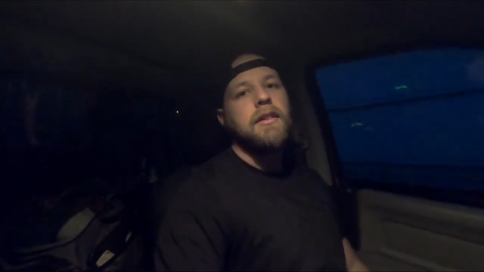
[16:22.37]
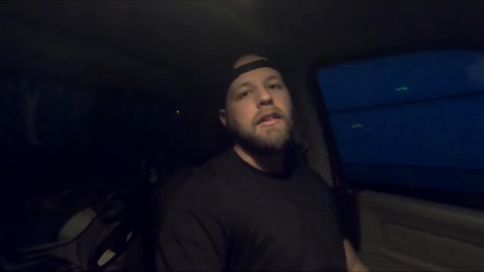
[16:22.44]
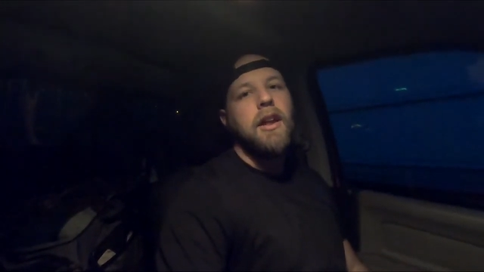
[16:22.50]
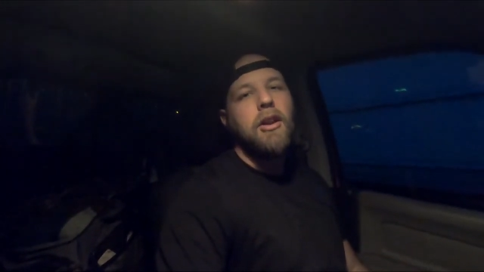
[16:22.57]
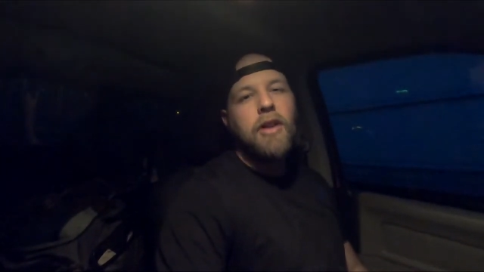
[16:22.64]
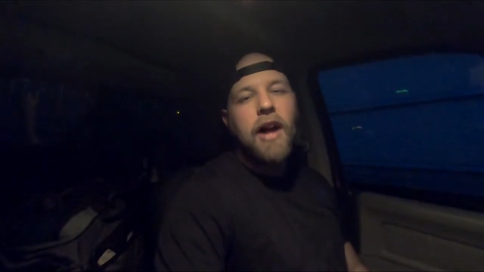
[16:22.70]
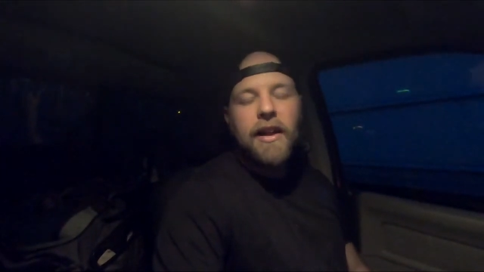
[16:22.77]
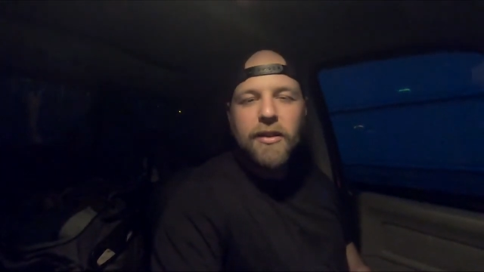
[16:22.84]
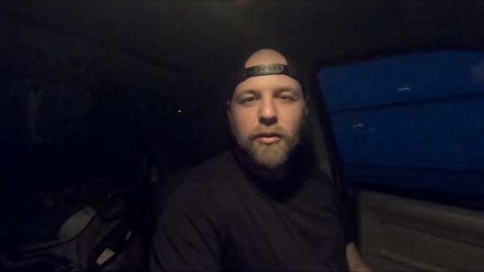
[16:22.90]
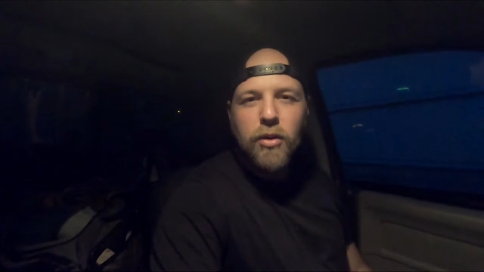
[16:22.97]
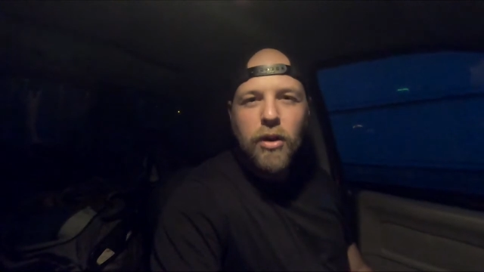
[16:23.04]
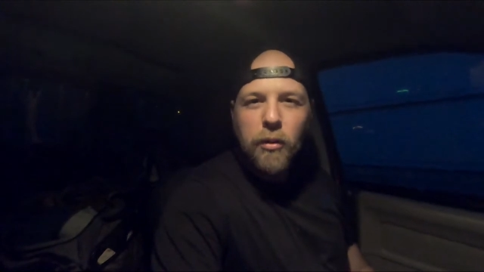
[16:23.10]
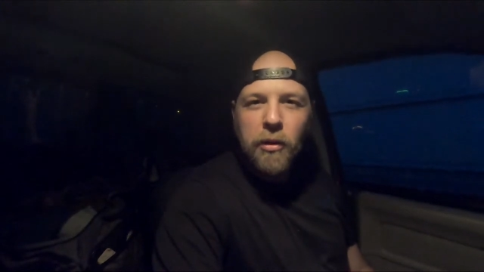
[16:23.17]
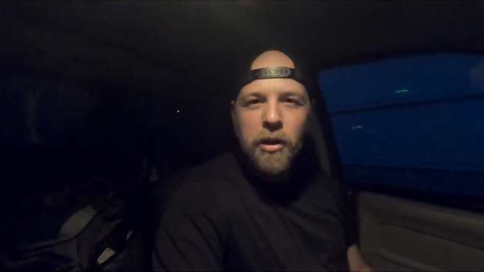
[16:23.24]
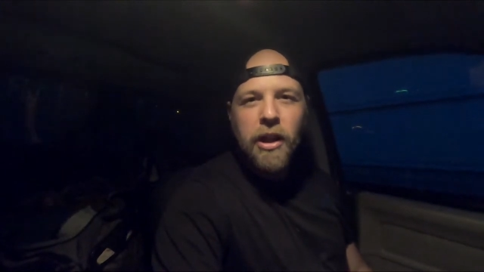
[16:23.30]
I don't like the
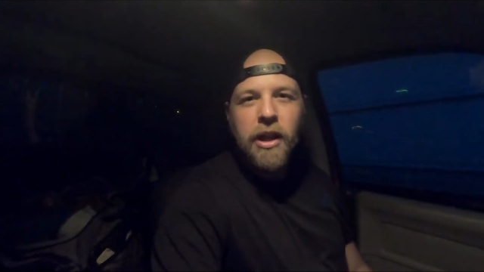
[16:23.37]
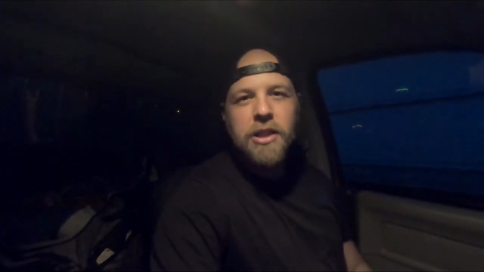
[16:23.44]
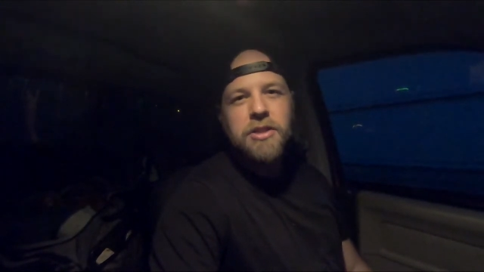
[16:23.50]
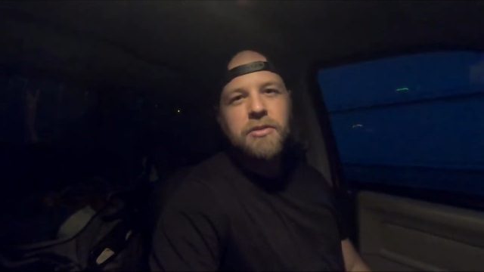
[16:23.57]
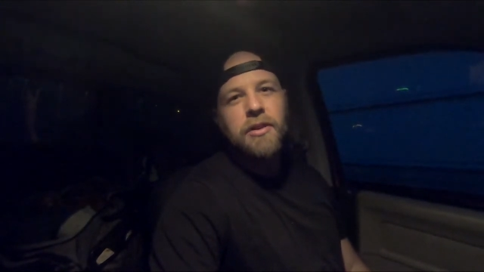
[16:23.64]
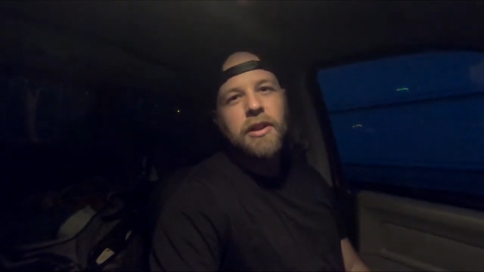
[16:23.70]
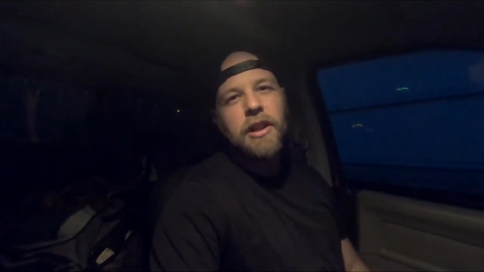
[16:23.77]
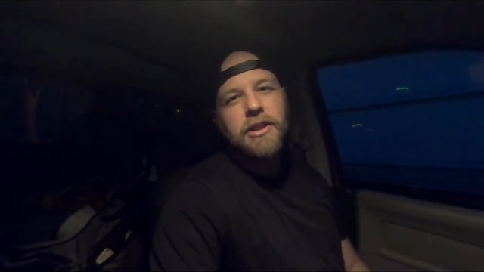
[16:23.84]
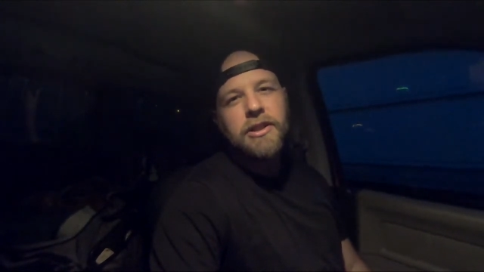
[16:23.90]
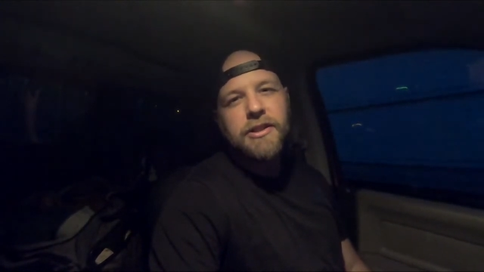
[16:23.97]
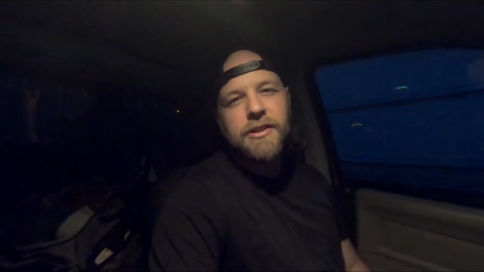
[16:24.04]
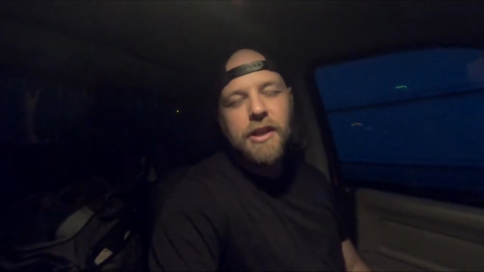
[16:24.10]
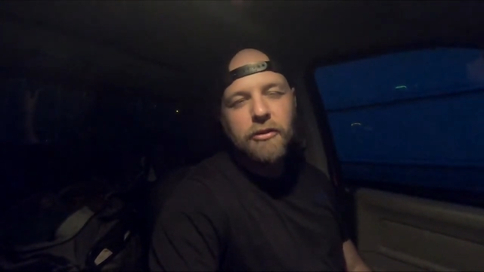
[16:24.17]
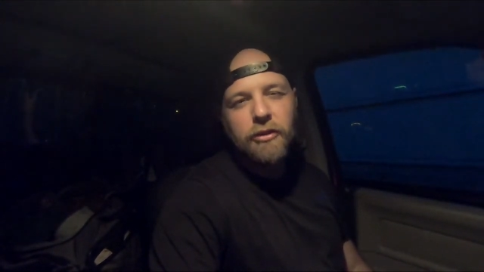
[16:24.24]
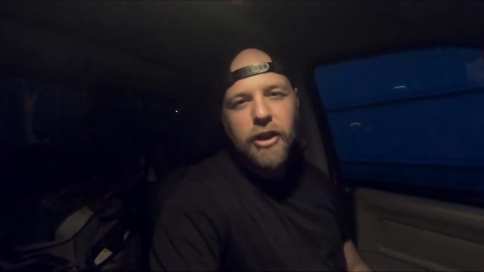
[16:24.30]
word religion.
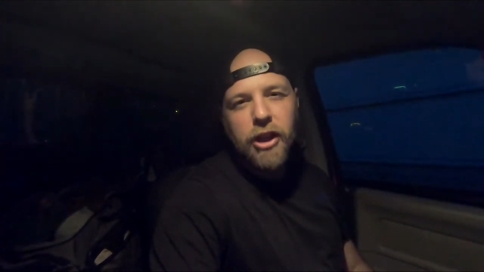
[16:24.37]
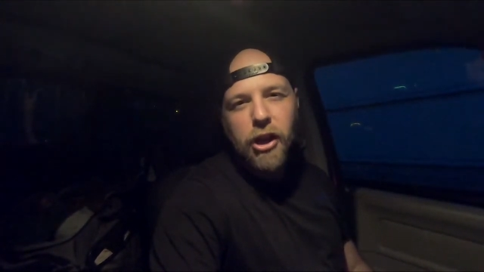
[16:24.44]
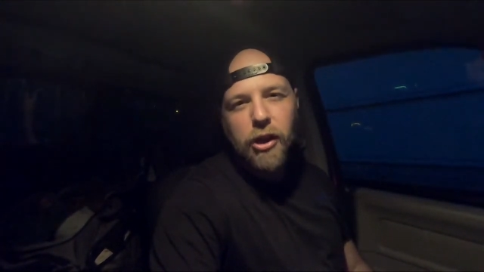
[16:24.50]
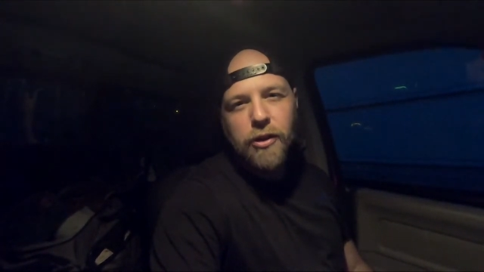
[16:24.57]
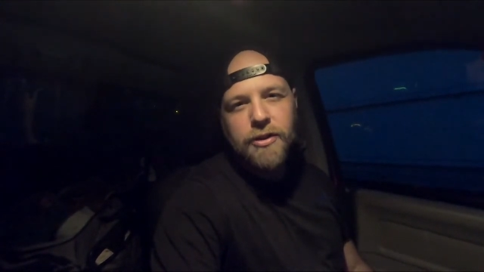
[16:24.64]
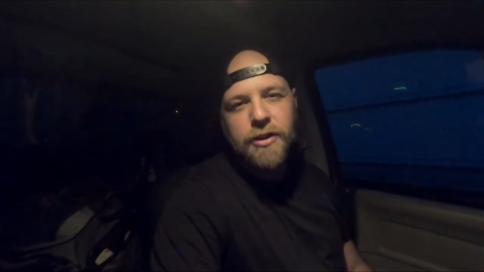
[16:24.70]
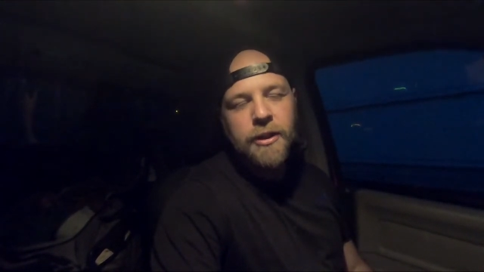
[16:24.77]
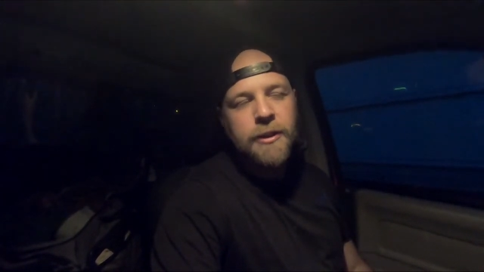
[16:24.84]
Religion's overused.